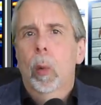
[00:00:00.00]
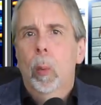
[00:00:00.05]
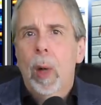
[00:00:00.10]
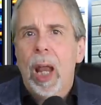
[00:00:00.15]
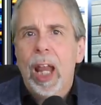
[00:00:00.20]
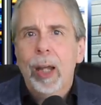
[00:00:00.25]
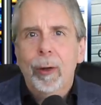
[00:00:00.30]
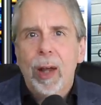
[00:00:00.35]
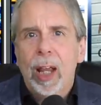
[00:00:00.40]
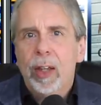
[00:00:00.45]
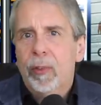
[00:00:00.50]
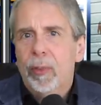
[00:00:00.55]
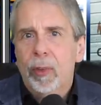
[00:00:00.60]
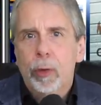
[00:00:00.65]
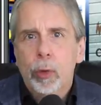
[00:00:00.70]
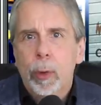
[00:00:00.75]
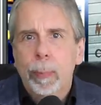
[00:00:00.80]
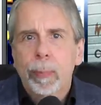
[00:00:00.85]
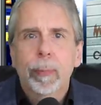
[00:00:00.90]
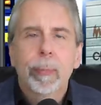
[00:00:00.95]
Whereas the
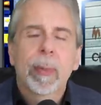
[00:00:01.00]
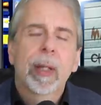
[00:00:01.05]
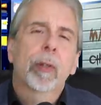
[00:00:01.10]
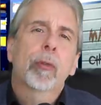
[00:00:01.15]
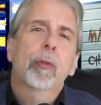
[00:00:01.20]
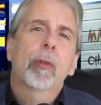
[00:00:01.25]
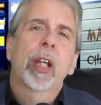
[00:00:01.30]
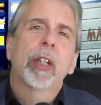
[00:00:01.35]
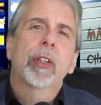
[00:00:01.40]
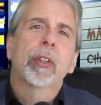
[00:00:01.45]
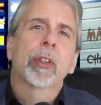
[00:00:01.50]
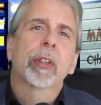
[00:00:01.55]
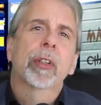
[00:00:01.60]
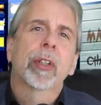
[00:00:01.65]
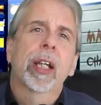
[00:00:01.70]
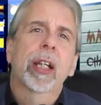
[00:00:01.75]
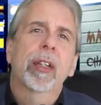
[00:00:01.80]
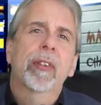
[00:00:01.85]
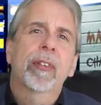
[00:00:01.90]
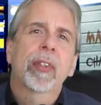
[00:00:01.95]
Trump
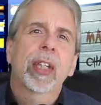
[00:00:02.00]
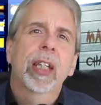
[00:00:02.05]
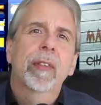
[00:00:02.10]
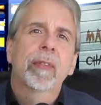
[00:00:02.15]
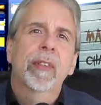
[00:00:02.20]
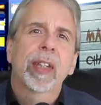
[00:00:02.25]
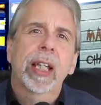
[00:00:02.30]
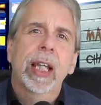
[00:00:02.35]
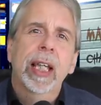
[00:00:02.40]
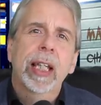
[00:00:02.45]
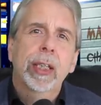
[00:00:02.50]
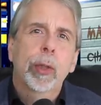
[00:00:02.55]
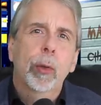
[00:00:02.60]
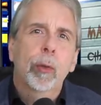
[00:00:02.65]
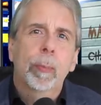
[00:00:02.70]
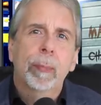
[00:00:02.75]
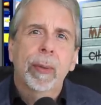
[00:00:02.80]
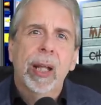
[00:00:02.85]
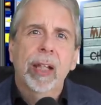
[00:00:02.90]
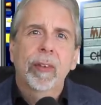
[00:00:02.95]
administration had seen the
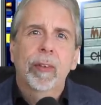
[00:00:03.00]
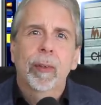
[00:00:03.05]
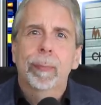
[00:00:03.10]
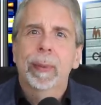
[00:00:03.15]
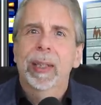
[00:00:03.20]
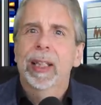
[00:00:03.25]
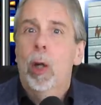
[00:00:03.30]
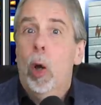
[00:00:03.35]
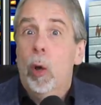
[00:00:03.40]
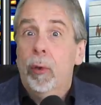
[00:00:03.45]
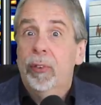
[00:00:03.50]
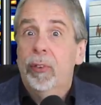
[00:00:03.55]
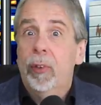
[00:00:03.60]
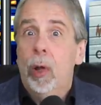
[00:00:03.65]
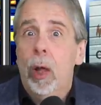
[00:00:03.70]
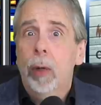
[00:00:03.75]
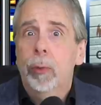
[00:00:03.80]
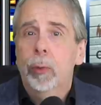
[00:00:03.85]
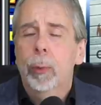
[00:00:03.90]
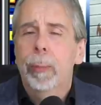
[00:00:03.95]
EU's plans as being
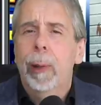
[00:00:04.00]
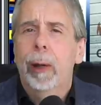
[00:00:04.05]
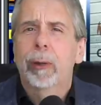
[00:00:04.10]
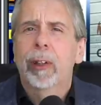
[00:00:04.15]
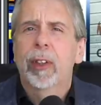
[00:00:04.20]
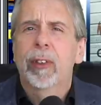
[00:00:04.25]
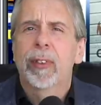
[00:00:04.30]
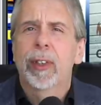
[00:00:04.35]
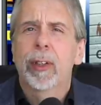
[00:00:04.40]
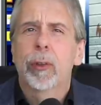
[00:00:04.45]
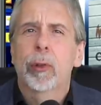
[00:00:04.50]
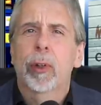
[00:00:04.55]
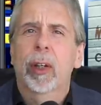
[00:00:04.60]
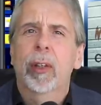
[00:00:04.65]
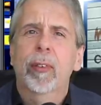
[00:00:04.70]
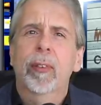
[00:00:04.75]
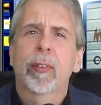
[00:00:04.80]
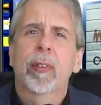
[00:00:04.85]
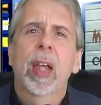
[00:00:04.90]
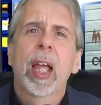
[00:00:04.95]
hostile to America's
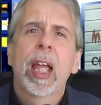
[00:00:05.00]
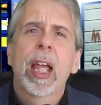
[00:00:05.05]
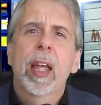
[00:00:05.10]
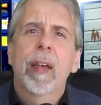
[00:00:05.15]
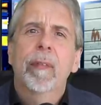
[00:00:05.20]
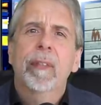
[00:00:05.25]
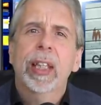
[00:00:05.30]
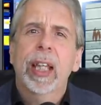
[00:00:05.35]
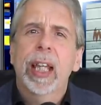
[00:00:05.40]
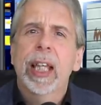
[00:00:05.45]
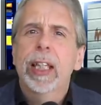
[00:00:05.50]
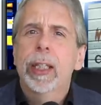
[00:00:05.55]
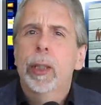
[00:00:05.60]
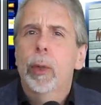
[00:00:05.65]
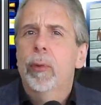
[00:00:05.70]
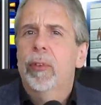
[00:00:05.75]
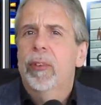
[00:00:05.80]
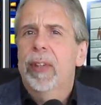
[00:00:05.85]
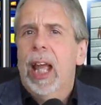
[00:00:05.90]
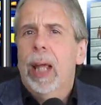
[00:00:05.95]
interests, the
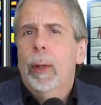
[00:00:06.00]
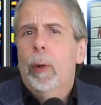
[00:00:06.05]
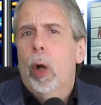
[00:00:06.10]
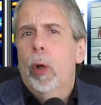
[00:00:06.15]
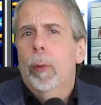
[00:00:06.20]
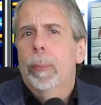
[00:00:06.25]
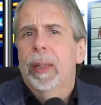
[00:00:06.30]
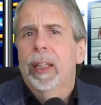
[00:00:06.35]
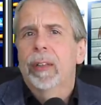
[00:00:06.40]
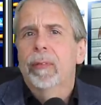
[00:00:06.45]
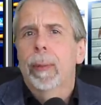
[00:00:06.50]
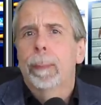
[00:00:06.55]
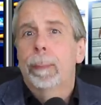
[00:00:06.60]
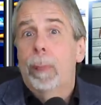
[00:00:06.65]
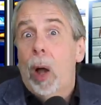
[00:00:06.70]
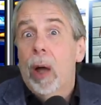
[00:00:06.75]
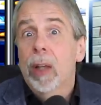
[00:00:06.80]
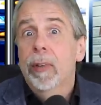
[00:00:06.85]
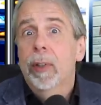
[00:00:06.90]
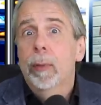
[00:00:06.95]
EU's now hoping that
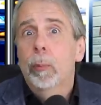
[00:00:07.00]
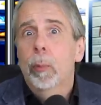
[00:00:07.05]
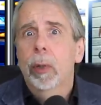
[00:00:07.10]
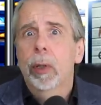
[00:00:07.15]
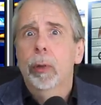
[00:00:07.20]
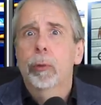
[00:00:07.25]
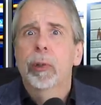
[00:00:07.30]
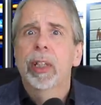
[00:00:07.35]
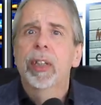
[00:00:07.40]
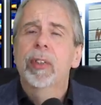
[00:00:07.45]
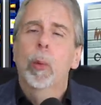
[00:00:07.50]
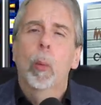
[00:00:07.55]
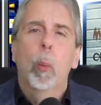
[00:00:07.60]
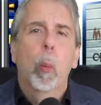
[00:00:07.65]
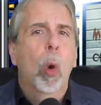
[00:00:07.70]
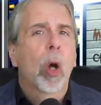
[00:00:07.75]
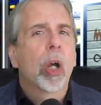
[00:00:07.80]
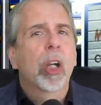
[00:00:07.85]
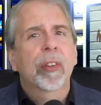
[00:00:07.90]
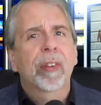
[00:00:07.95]
Biden will agree to
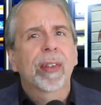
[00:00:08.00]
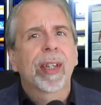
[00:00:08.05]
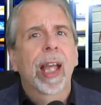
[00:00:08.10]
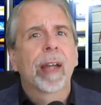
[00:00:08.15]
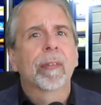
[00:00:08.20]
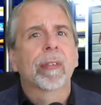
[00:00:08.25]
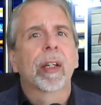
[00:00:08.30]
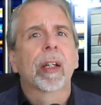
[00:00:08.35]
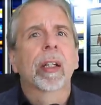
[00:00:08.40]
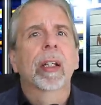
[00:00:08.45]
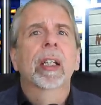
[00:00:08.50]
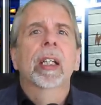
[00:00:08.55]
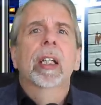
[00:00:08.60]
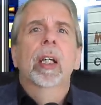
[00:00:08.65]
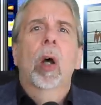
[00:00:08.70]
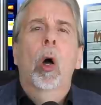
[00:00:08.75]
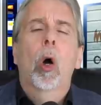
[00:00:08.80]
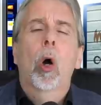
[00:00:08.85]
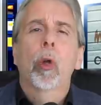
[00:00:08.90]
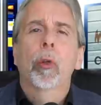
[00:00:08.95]
work together
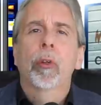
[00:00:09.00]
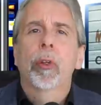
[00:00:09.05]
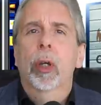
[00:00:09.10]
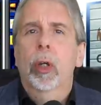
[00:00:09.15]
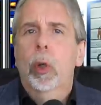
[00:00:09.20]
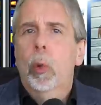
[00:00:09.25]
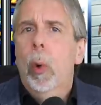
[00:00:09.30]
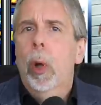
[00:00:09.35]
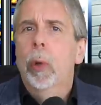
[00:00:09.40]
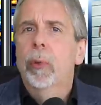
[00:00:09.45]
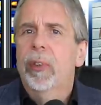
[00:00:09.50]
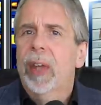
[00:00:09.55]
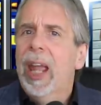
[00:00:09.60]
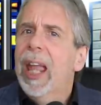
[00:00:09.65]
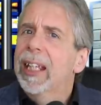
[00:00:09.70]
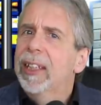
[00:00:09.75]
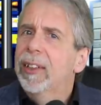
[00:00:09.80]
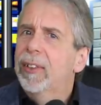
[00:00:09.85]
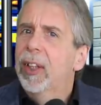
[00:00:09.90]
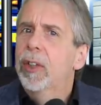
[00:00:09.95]
on, quote,
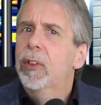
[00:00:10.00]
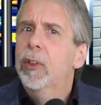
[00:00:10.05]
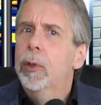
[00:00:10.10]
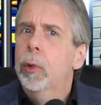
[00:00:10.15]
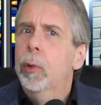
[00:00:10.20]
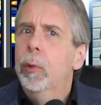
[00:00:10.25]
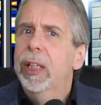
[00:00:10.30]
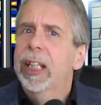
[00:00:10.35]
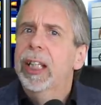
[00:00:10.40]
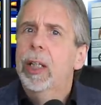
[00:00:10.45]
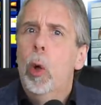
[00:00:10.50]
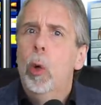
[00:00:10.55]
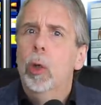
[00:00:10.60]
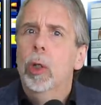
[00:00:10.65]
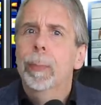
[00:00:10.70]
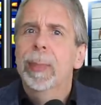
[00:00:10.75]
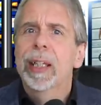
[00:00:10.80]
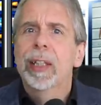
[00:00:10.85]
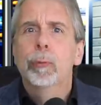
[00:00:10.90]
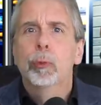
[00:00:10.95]
a digital
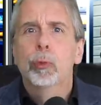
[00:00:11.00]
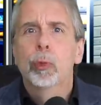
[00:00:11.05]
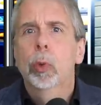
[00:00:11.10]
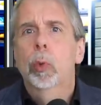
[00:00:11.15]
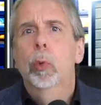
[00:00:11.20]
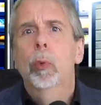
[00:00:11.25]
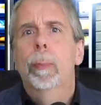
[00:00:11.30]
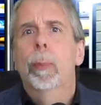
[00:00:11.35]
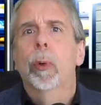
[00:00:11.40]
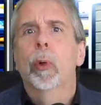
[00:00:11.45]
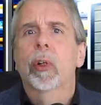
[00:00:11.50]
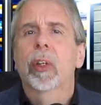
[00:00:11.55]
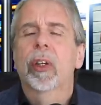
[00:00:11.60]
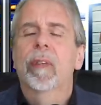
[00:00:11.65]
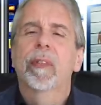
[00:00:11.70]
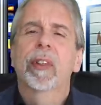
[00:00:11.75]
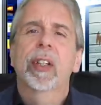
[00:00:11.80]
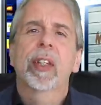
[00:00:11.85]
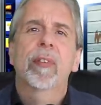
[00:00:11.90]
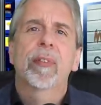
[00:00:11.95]
economy
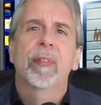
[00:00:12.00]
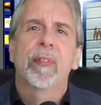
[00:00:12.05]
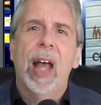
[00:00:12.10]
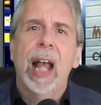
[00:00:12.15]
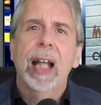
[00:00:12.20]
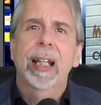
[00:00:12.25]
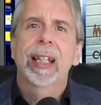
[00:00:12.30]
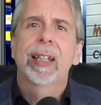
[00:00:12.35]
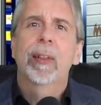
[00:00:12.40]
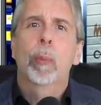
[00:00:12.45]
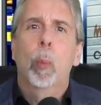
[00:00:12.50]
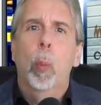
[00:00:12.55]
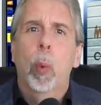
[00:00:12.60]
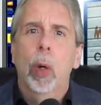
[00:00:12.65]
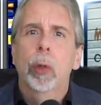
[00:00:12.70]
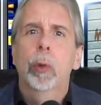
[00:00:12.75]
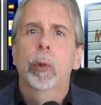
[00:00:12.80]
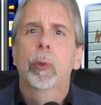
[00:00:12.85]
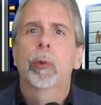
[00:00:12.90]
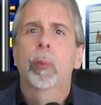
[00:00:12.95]
rulebook that is valid
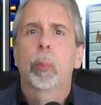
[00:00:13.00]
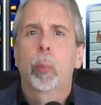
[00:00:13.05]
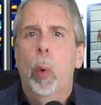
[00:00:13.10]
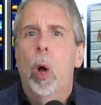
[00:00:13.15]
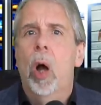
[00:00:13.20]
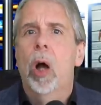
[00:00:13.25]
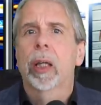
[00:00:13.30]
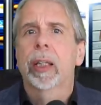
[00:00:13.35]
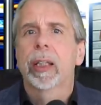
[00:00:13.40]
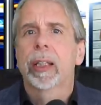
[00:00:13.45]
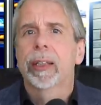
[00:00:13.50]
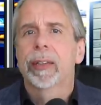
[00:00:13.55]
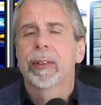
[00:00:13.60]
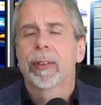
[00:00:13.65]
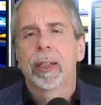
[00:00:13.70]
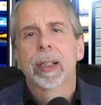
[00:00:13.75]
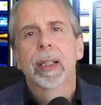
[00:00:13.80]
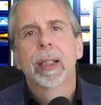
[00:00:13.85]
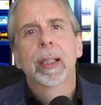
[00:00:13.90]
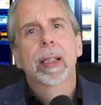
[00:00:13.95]

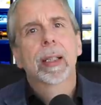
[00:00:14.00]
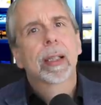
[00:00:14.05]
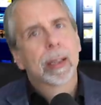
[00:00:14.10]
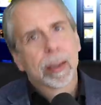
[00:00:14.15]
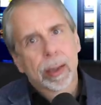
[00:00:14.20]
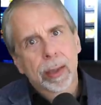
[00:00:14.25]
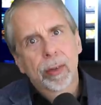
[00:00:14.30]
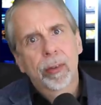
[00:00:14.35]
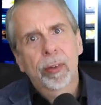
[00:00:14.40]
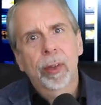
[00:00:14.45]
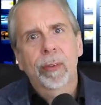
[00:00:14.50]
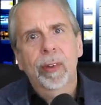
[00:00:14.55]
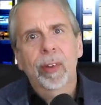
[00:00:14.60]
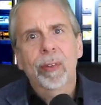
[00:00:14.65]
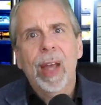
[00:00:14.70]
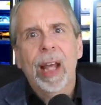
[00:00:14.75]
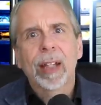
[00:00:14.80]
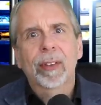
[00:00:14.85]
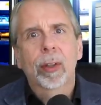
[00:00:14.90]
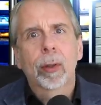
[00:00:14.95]
worldwide. So there's
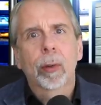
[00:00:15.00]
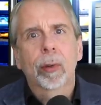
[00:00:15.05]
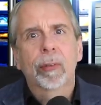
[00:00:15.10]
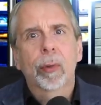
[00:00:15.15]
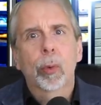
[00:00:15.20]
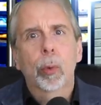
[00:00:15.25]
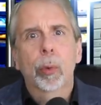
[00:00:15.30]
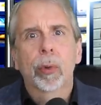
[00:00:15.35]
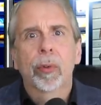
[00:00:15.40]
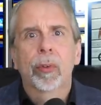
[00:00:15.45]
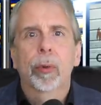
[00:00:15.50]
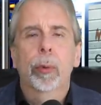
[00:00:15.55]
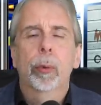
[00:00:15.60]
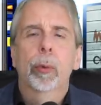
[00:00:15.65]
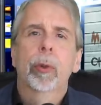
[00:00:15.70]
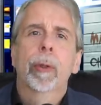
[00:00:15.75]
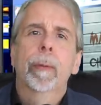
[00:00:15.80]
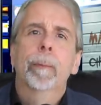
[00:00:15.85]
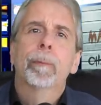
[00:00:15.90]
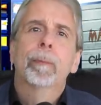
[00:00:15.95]
that to look forward
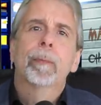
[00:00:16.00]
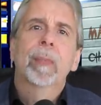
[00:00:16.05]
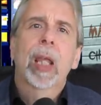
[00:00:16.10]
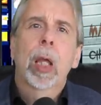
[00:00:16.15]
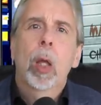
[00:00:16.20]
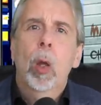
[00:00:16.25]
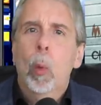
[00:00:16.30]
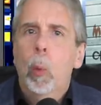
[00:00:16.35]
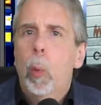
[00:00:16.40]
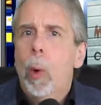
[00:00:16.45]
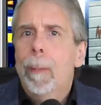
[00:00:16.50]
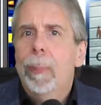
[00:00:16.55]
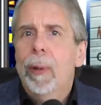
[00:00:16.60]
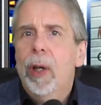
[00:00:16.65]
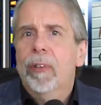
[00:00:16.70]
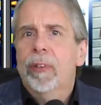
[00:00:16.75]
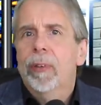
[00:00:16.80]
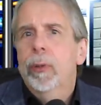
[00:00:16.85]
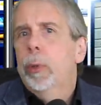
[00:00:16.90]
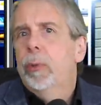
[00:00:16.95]
to. One
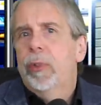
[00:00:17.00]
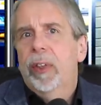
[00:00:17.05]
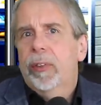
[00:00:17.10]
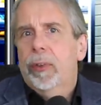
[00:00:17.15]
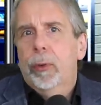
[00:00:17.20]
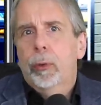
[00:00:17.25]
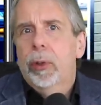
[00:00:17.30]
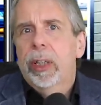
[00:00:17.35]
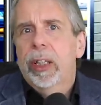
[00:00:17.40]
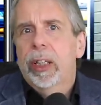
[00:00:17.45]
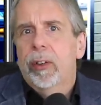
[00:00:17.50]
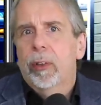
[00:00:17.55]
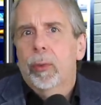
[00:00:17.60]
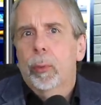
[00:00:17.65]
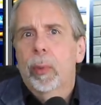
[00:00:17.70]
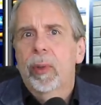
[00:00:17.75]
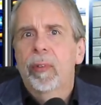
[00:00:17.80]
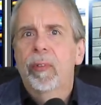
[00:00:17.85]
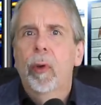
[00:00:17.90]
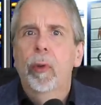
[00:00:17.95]
person who disagrees
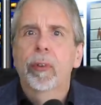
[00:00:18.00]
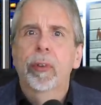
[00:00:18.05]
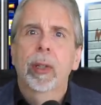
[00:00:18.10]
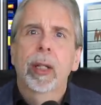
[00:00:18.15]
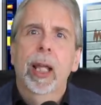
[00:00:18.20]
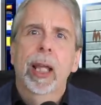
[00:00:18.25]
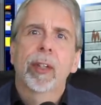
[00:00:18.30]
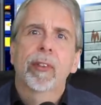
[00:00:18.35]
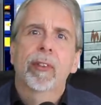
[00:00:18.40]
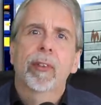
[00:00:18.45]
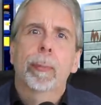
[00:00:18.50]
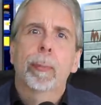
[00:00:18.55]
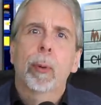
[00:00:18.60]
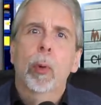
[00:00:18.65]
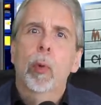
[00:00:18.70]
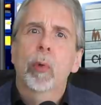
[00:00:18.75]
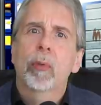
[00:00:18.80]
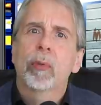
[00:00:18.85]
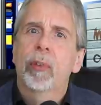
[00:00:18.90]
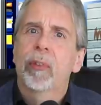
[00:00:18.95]
with von der Leyen's
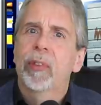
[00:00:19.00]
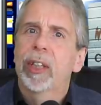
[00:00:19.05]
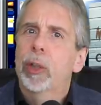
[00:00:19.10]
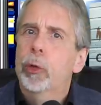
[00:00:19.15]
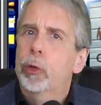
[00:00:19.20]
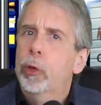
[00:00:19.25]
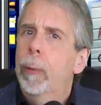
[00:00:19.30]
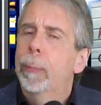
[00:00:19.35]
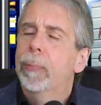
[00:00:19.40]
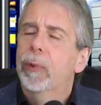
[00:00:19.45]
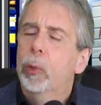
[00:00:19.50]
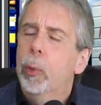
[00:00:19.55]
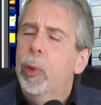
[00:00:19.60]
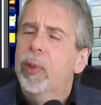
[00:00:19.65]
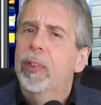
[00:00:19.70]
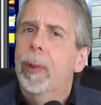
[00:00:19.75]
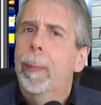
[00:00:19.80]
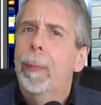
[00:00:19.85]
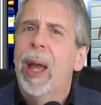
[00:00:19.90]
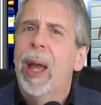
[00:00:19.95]
support for the Trump Twitter